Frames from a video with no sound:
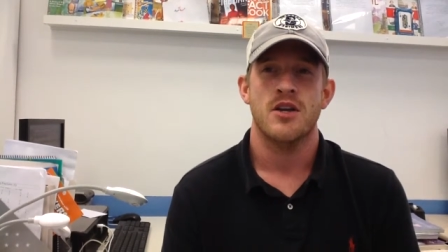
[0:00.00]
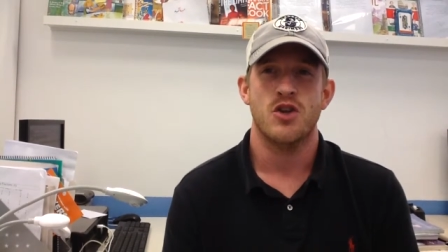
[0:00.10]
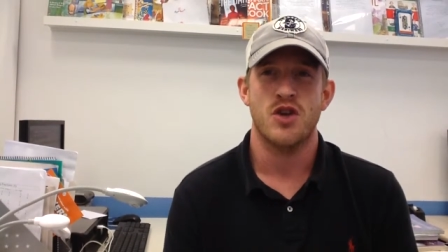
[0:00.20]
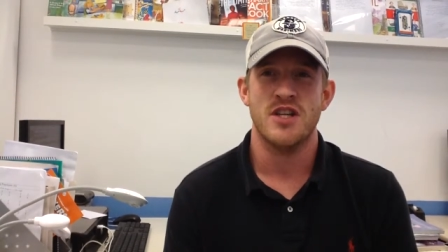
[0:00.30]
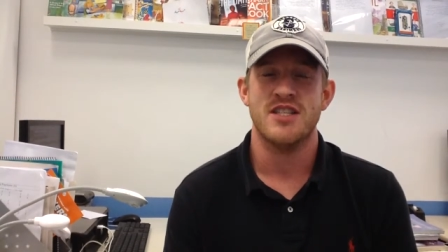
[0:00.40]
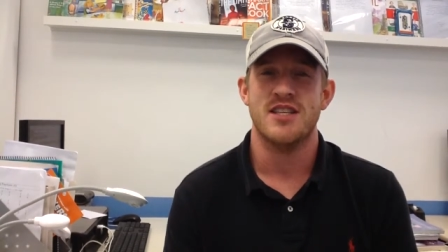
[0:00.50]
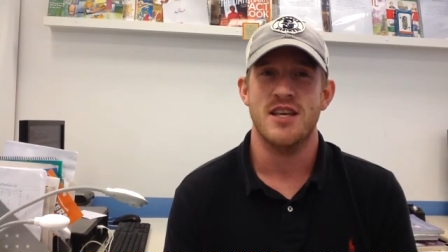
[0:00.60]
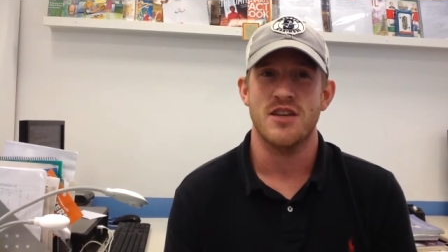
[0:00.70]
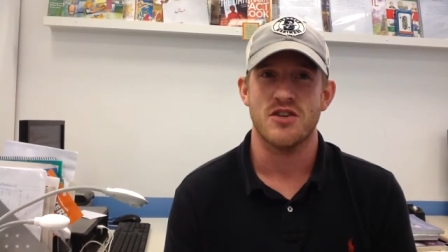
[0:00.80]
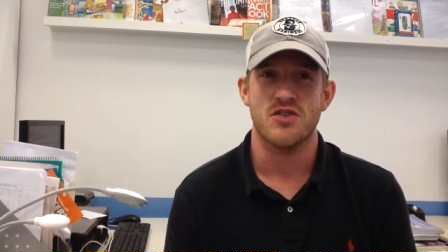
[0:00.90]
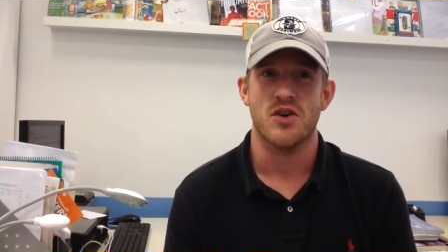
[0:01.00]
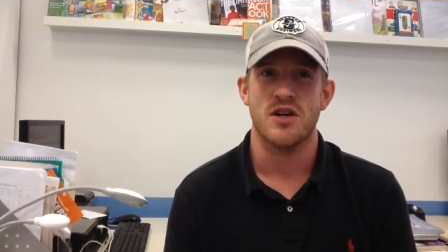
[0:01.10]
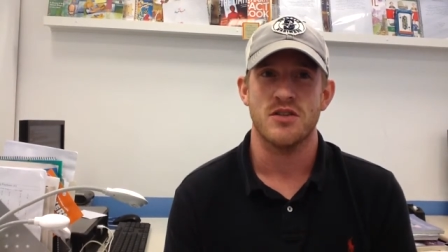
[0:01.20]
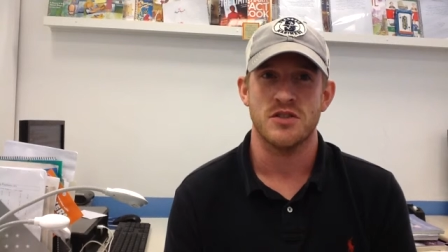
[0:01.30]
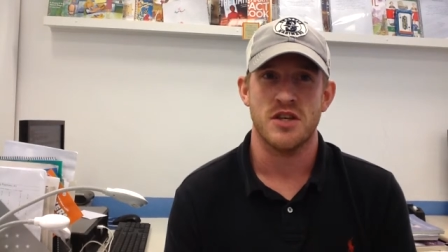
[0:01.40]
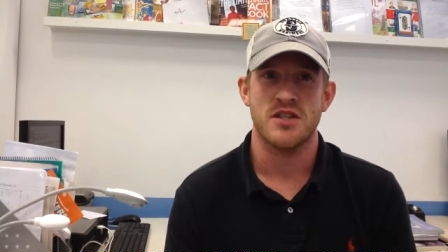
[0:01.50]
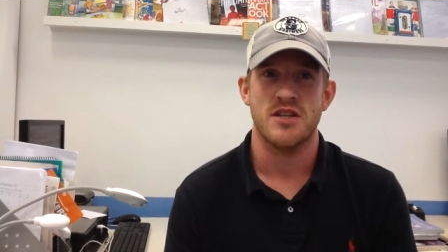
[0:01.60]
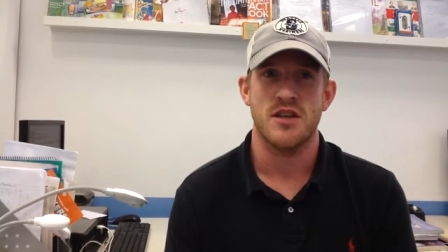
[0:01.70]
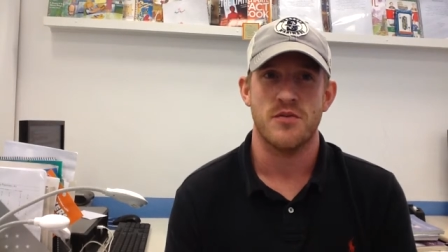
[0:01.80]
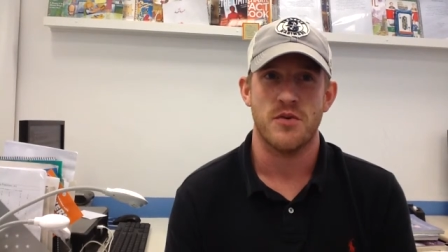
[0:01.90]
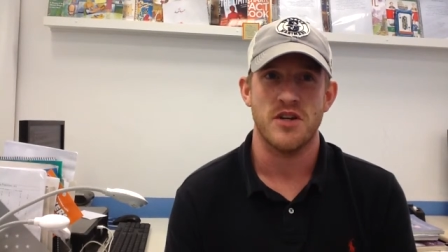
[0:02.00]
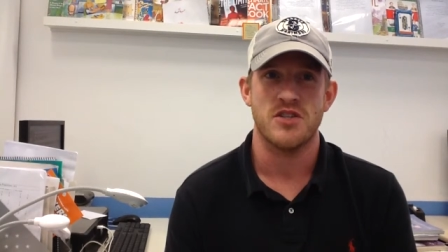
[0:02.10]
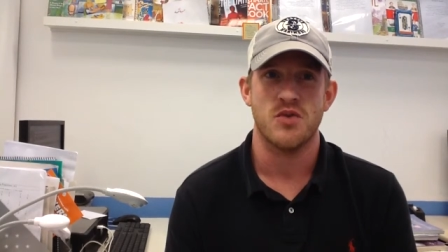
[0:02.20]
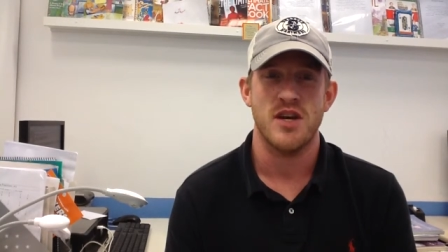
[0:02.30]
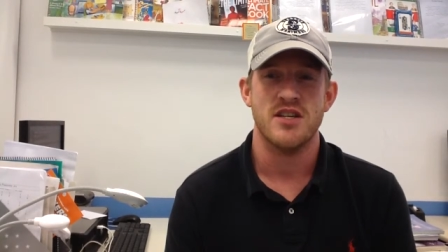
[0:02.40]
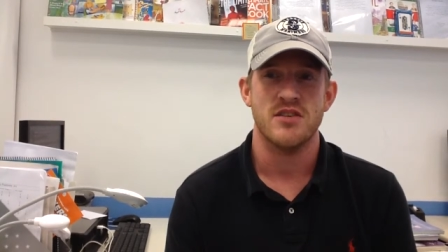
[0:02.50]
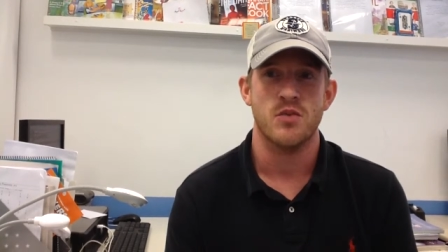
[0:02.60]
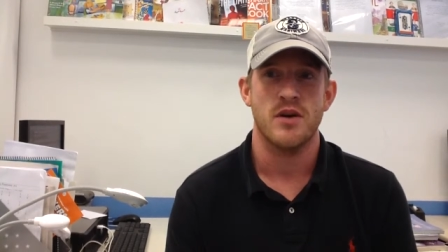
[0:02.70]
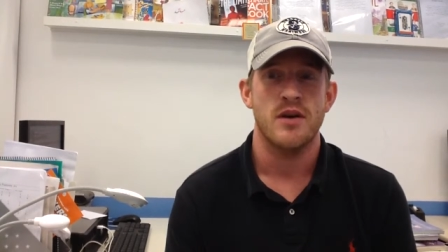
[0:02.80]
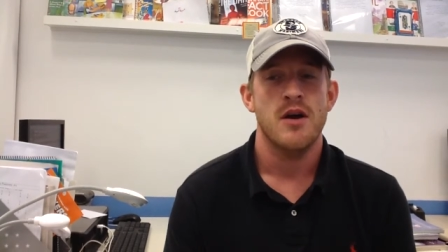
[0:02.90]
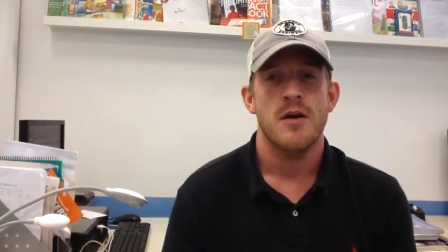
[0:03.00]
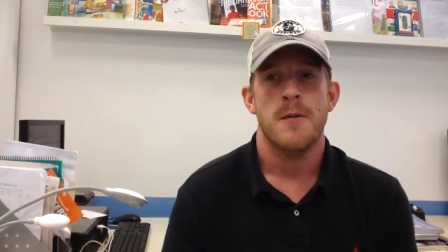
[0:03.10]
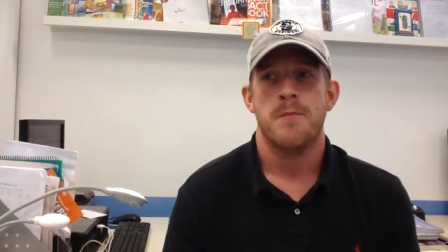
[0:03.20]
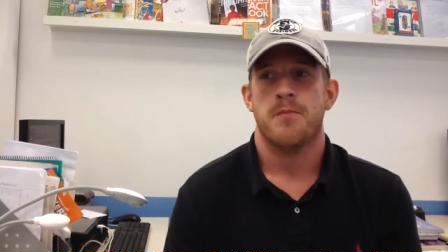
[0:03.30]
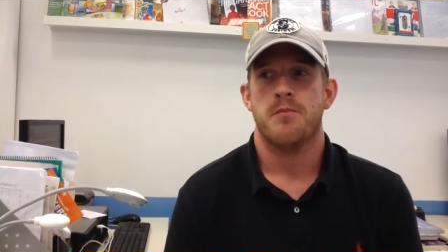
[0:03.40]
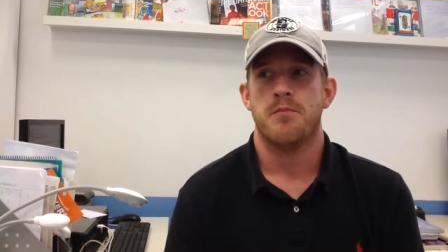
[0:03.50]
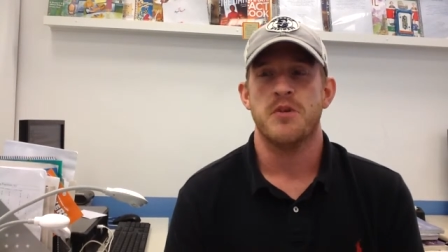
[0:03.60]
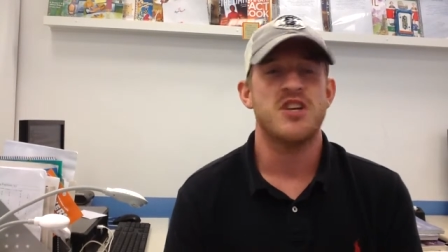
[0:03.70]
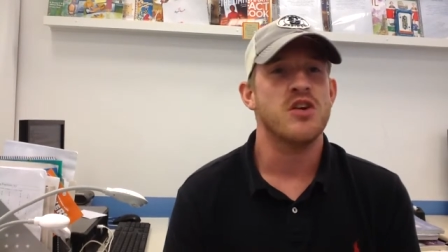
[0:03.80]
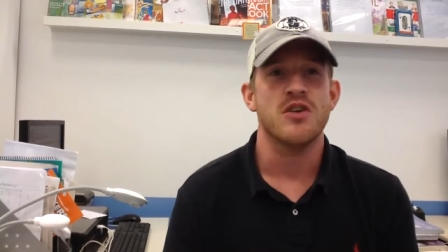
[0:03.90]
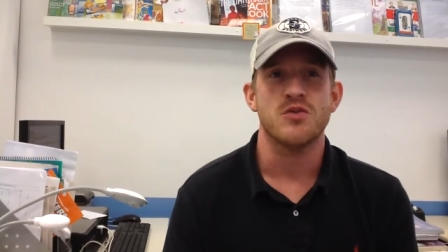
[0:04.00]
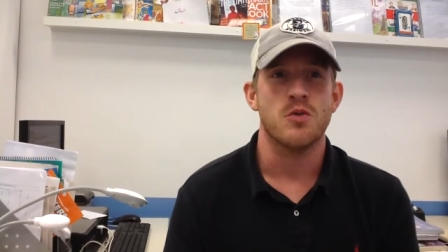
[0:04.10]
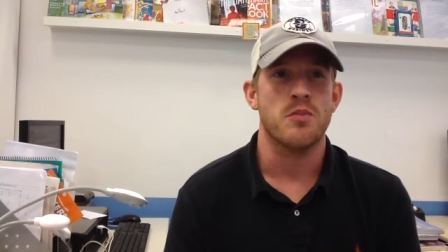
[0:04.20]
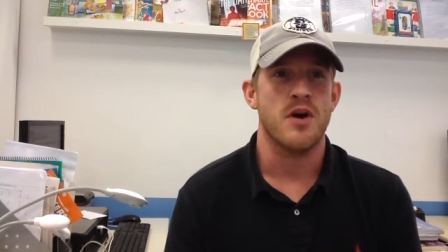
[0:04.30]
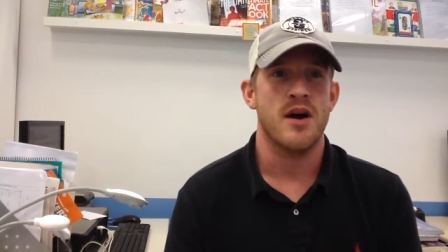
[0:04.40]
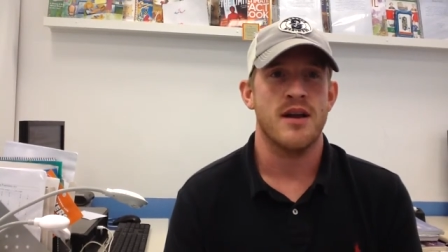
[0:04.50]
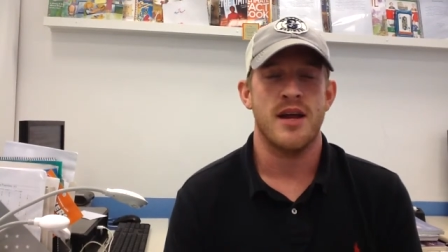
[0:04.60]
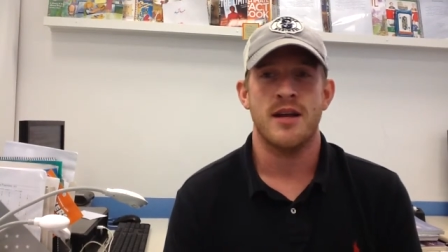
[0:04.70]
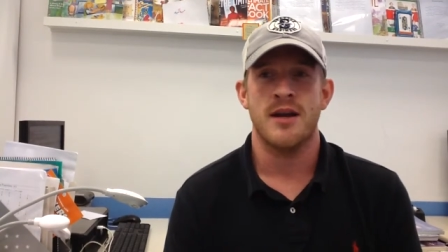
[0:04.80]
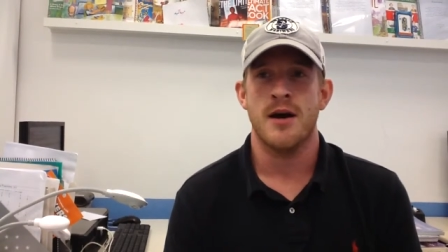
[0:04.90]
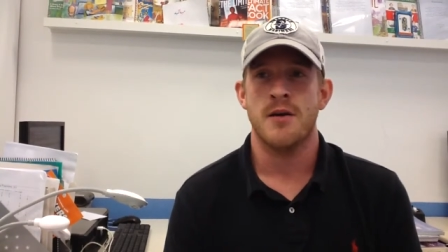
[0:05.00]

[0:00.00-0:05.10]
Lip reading: you could see their struggles, you could see their frustrations when materials were brought in,